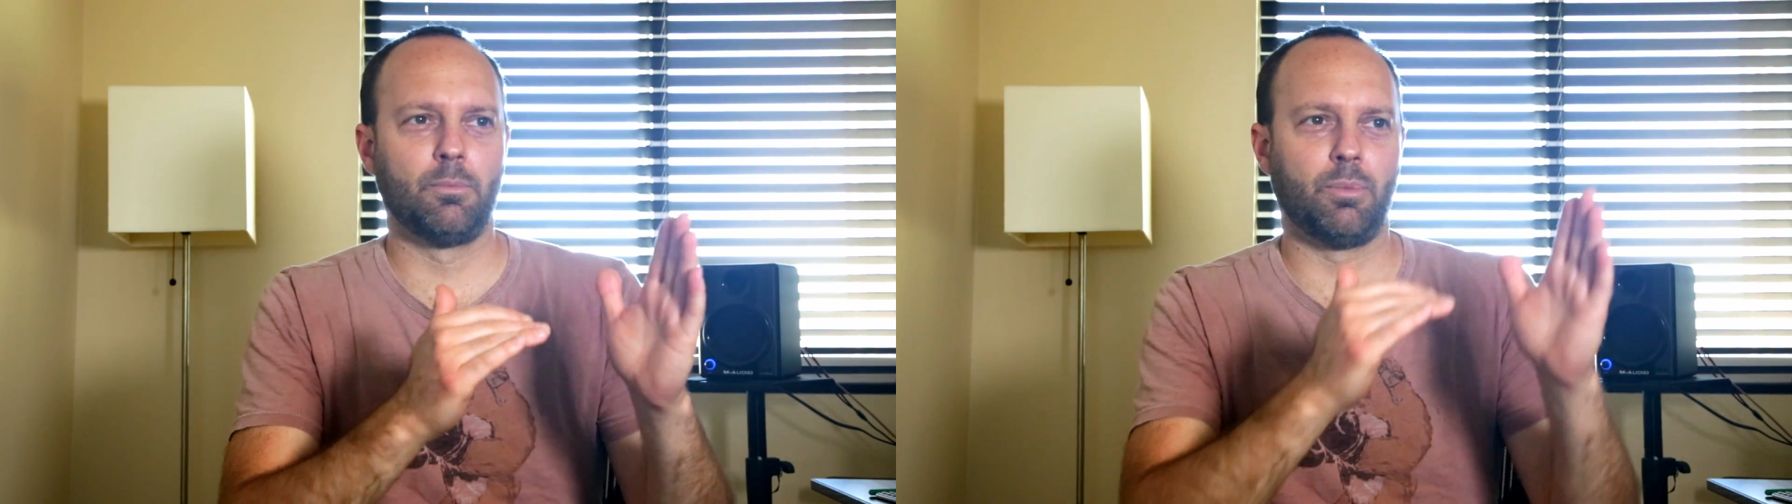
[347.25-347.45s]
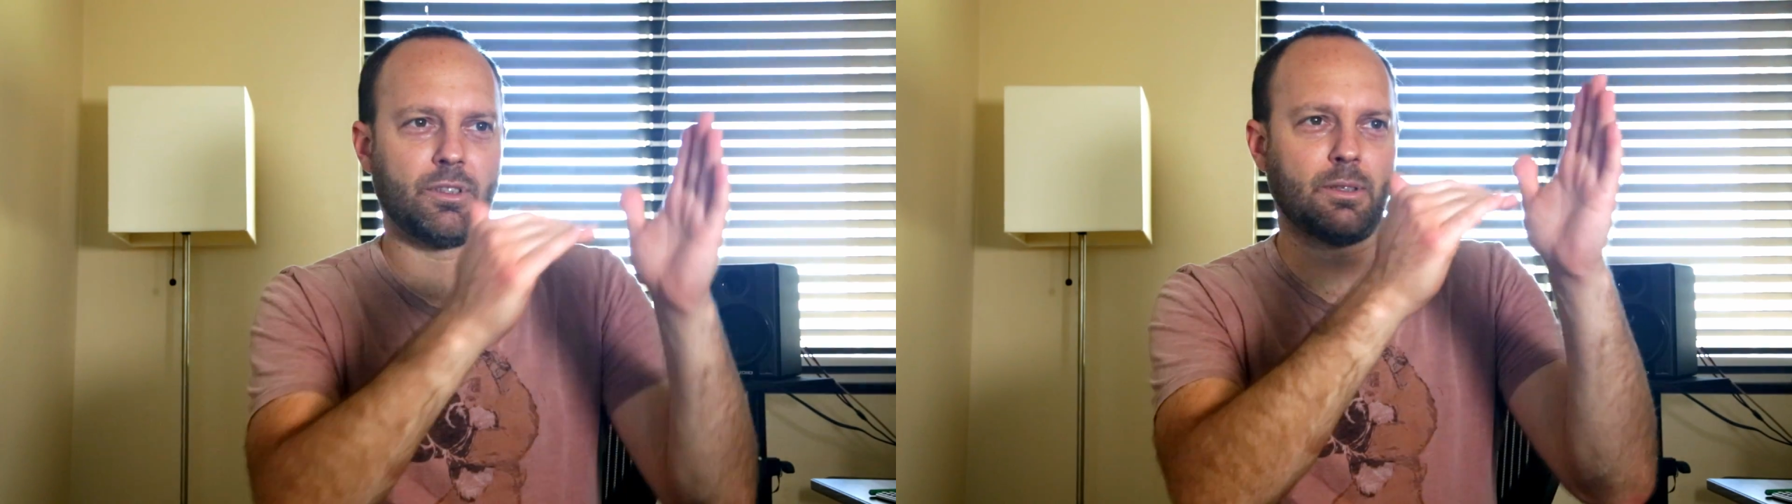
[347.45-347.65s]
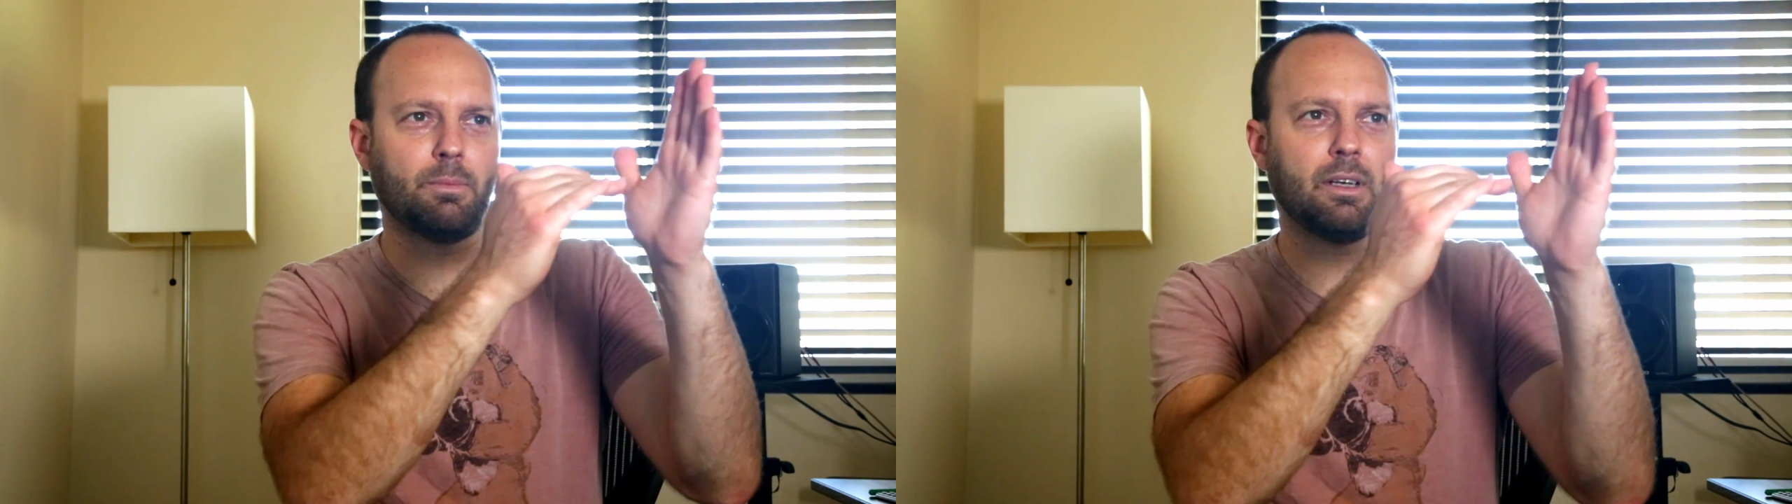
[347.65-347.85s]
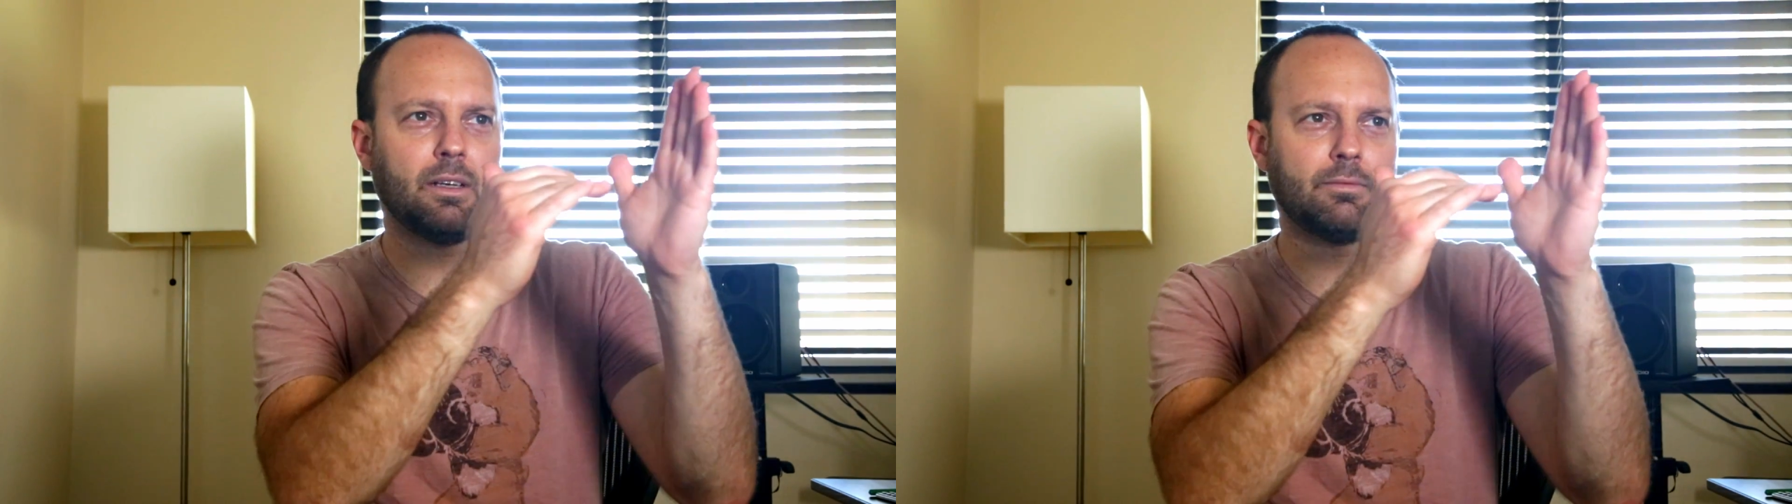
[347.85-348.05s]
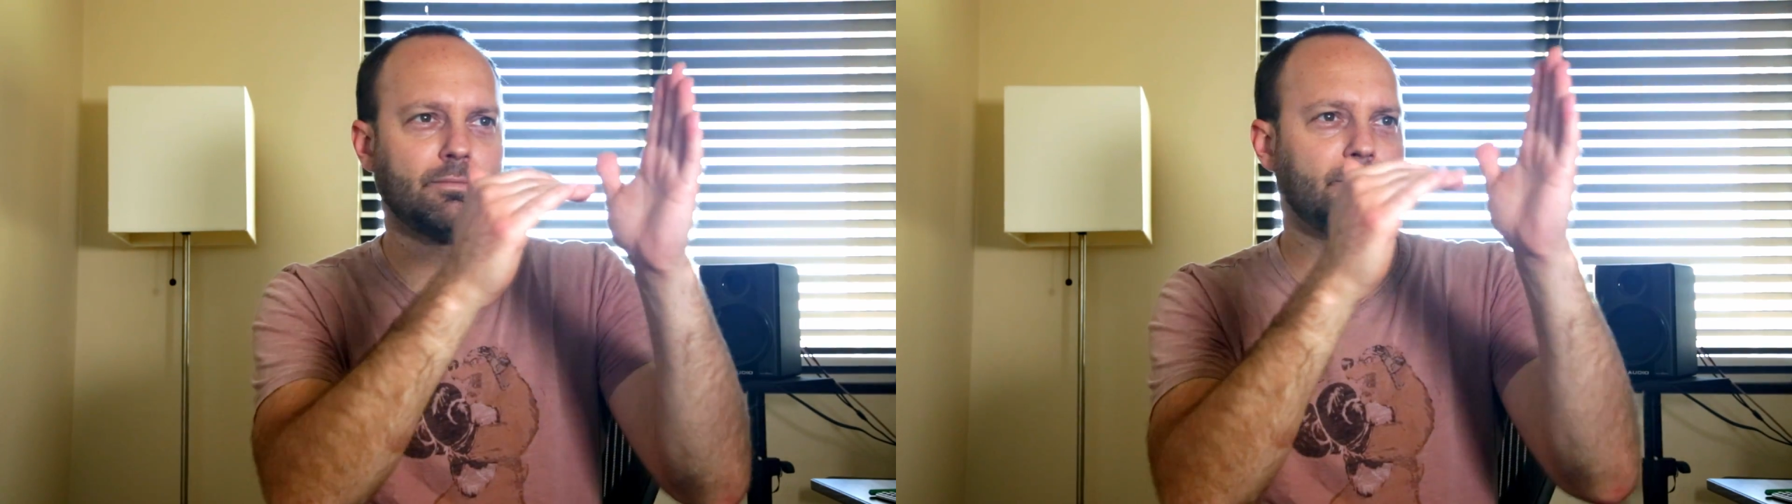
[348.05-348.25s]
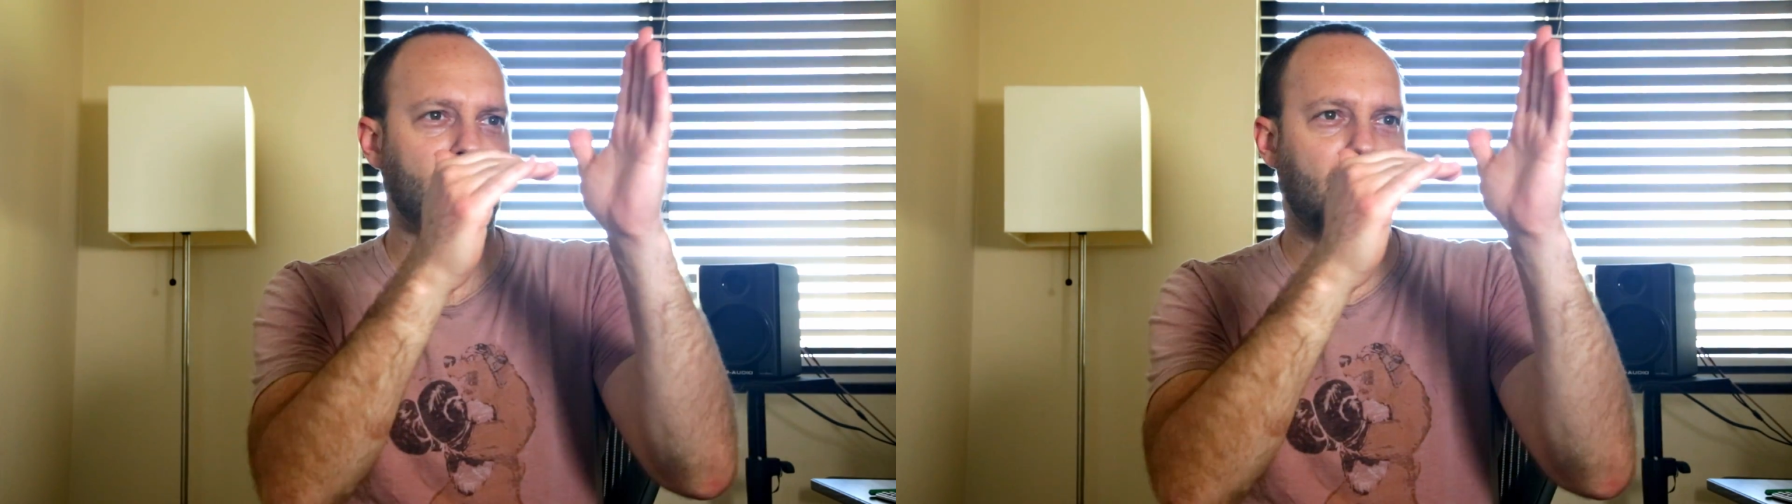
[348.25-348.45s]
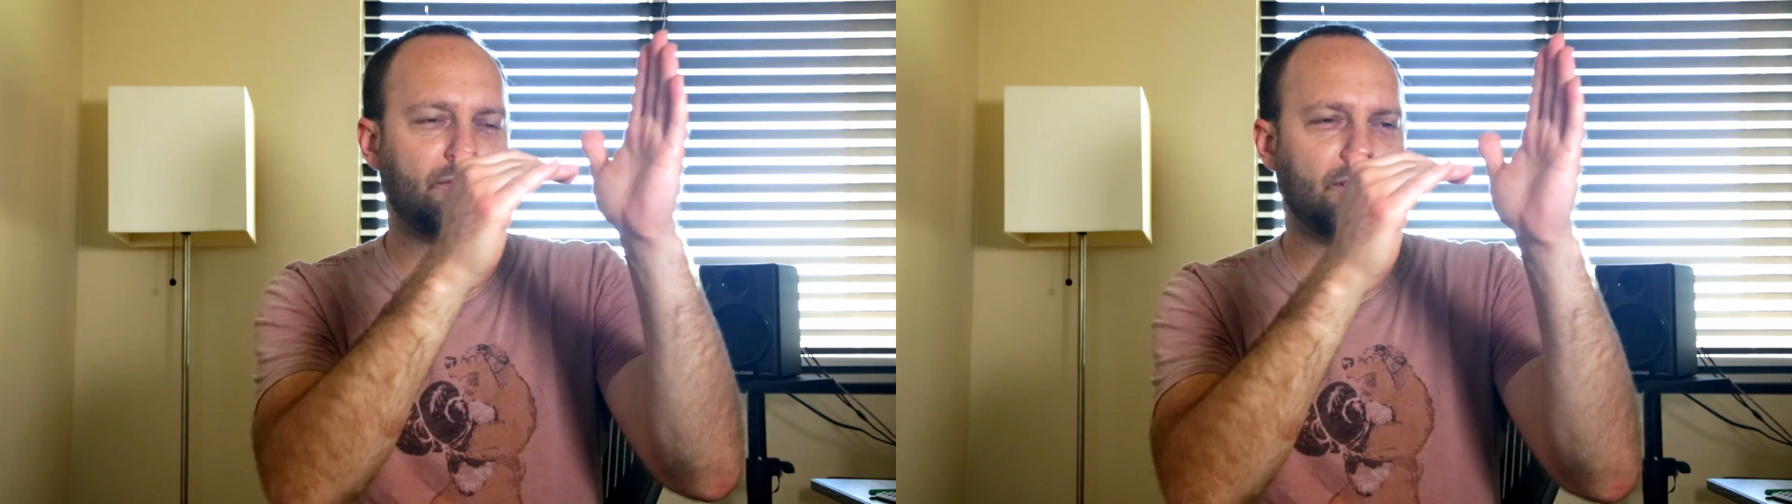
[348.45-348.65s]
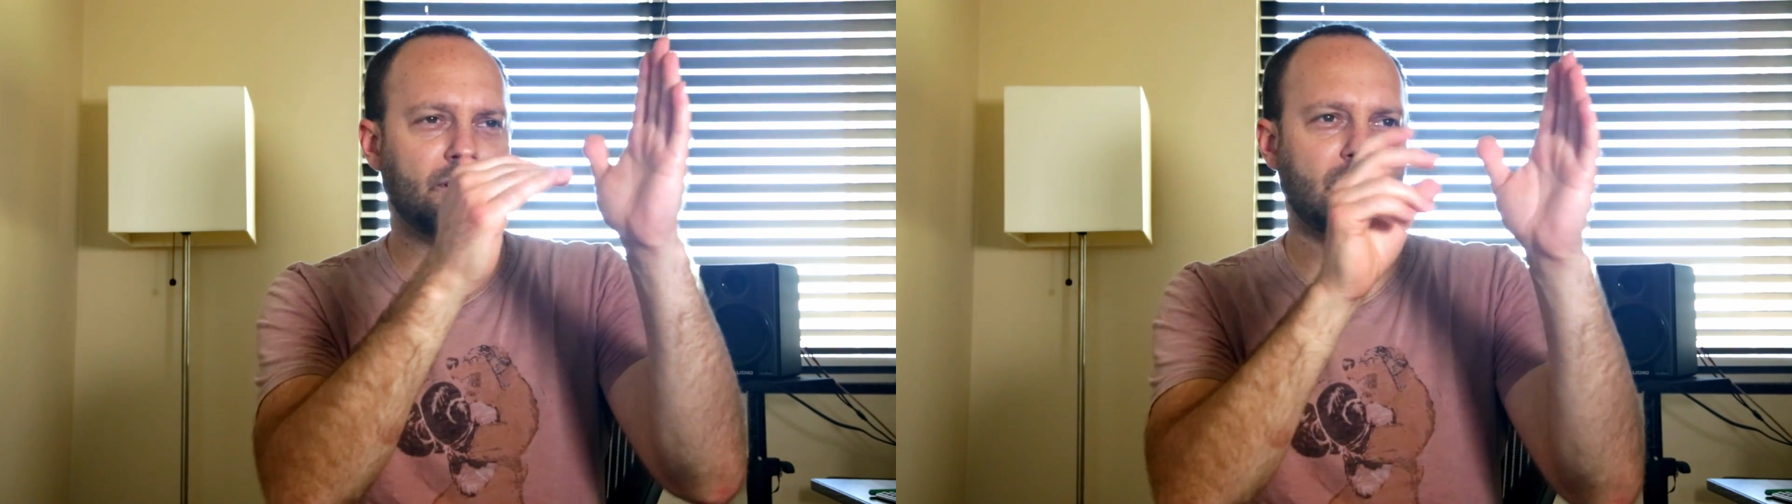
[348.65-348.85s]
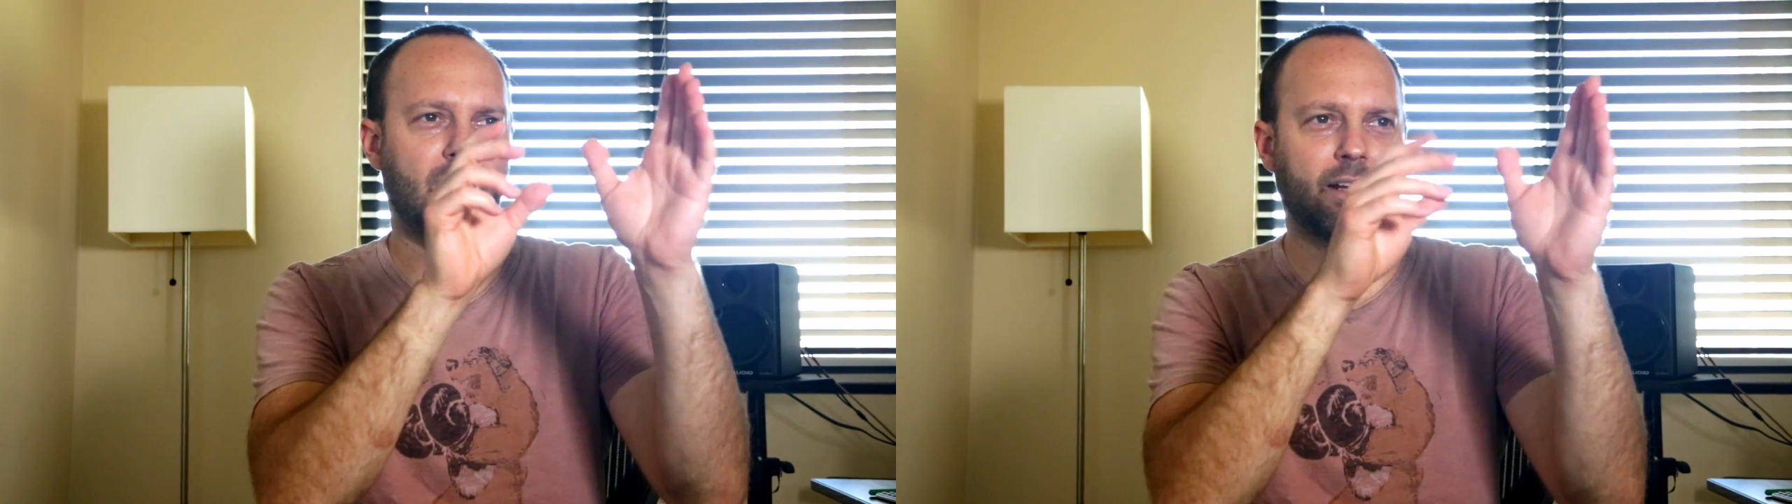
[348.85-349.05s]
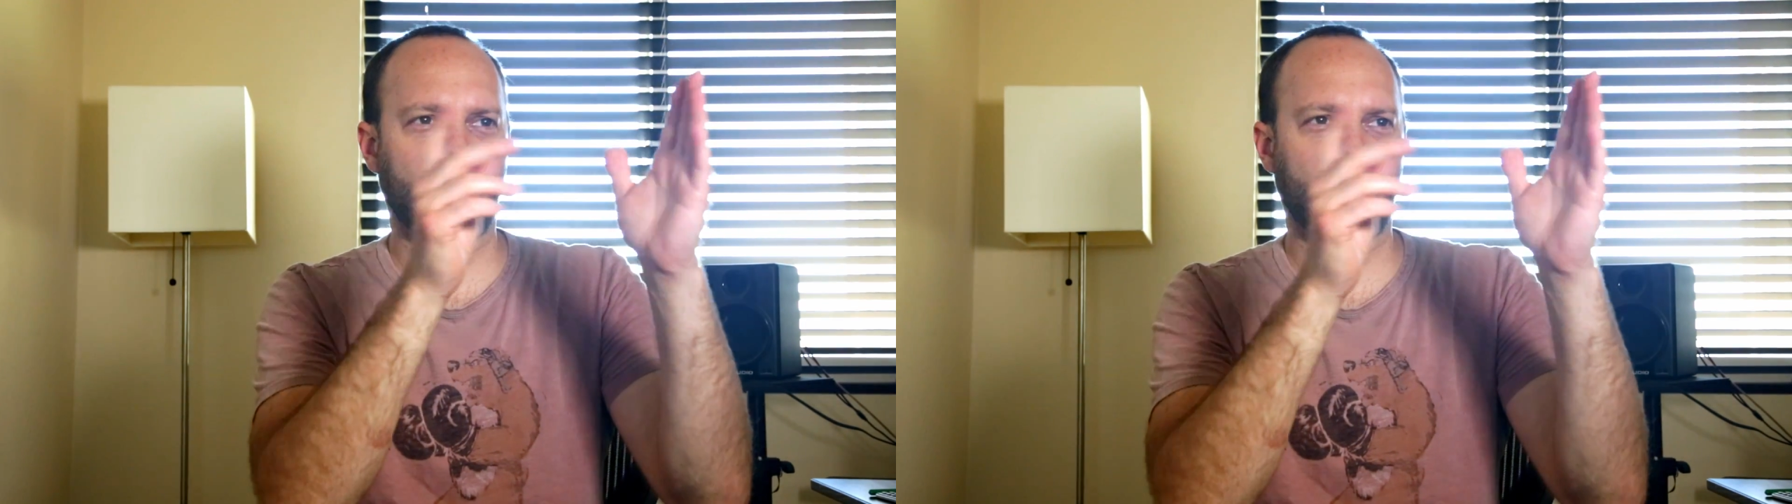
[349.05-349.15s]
put something off to the side,